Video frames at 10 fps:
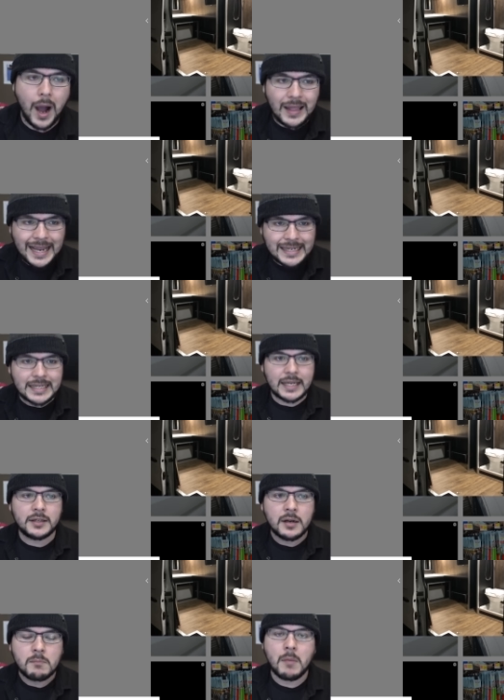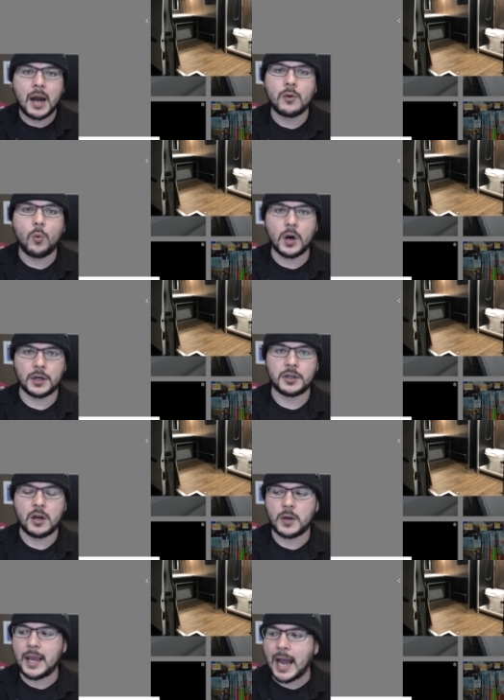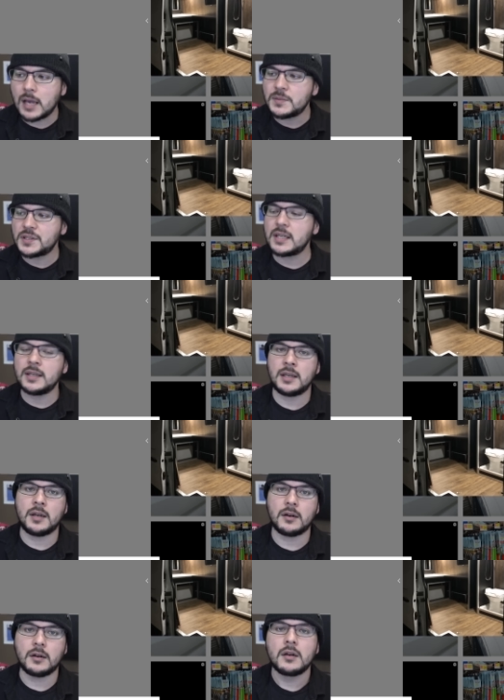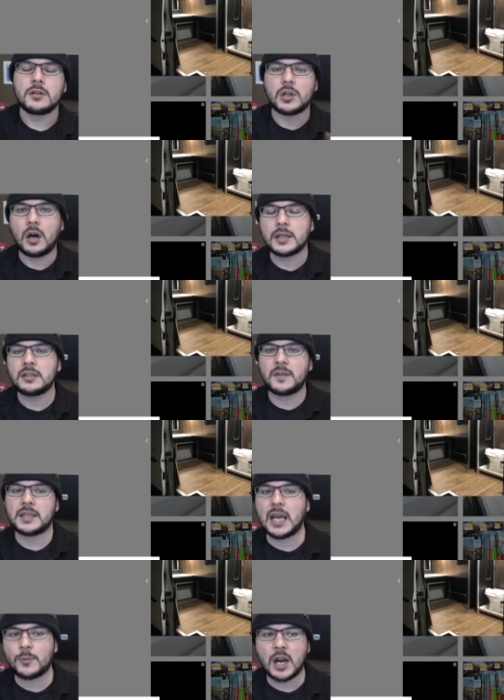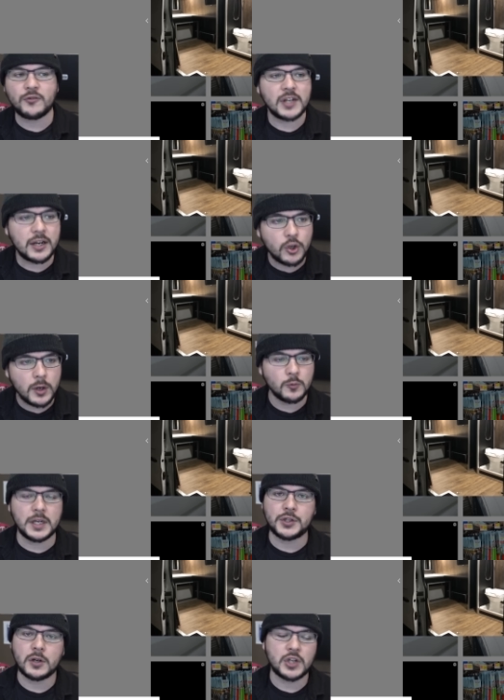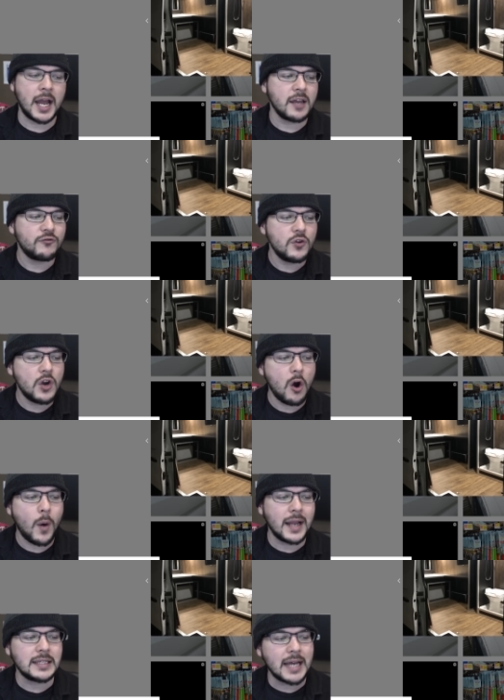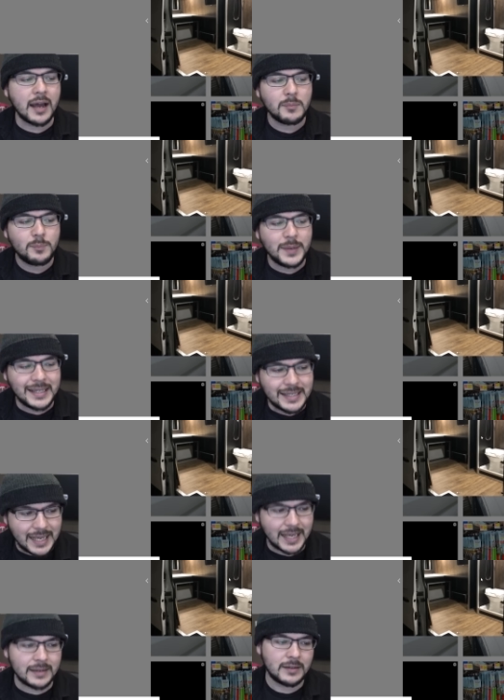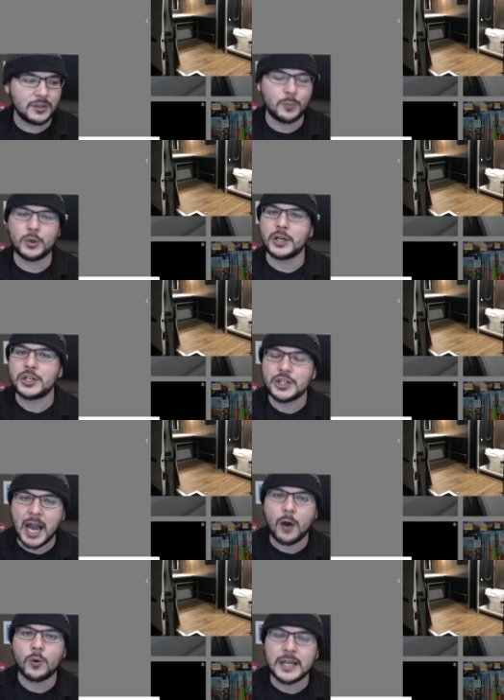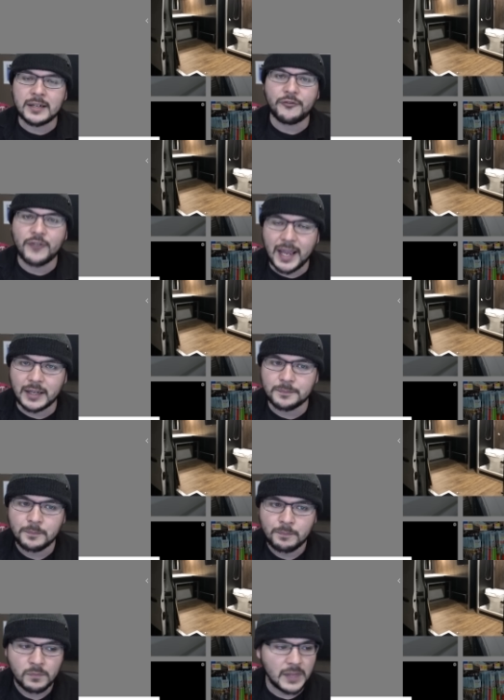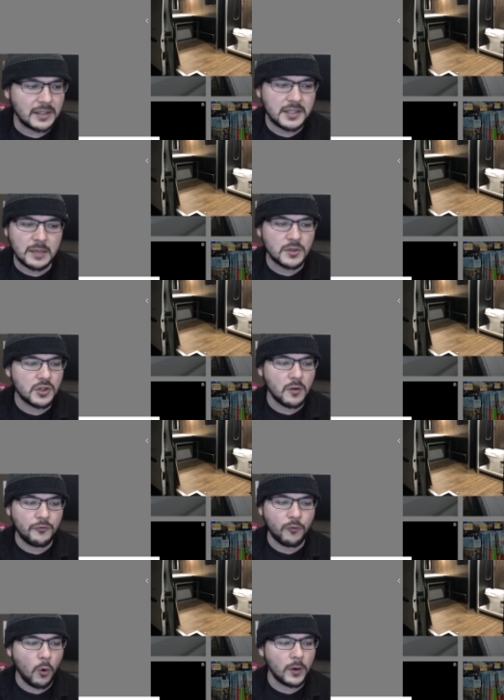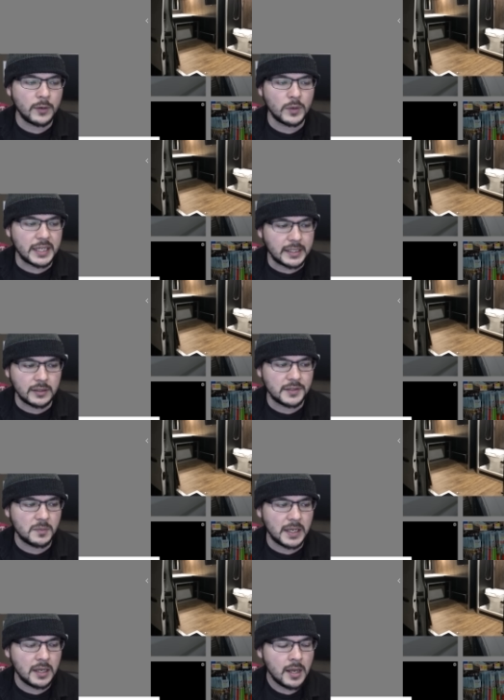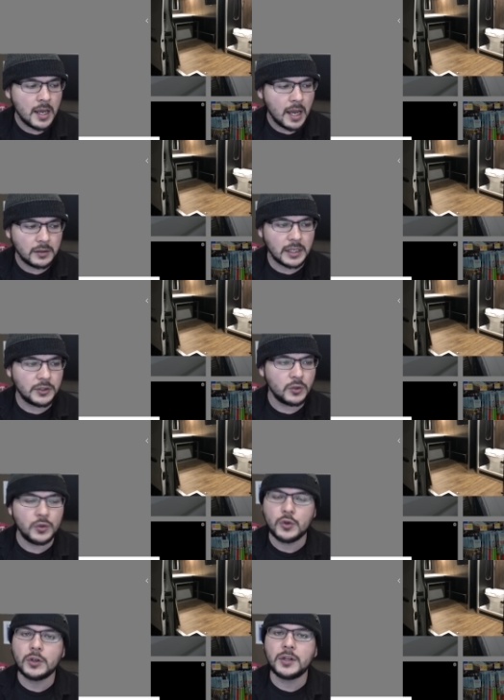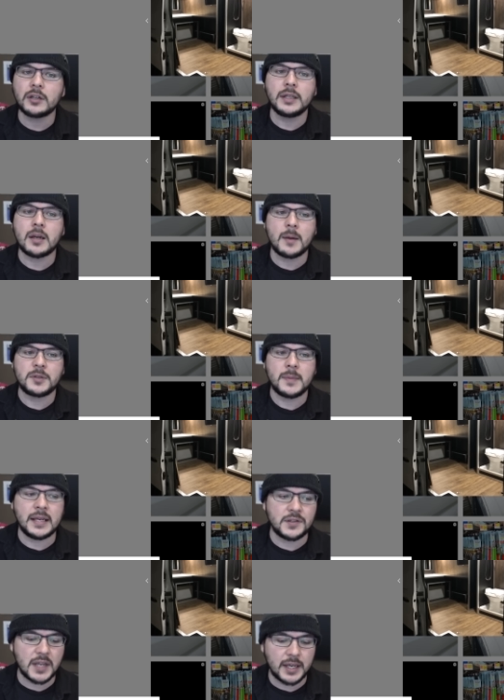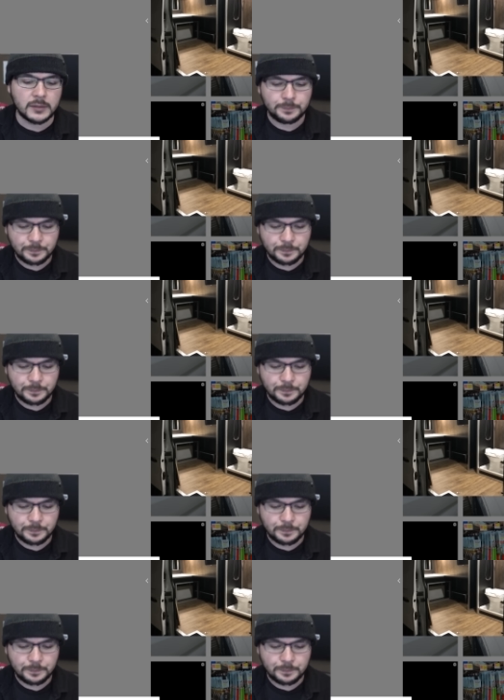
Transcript: I did my work, okay? I'm sitting here talking to the camera every day, doing research. I have no idea how to begin to put a shower in a van. That seems so foreign and ridiculous to me. Like, you could literally come up to me and say,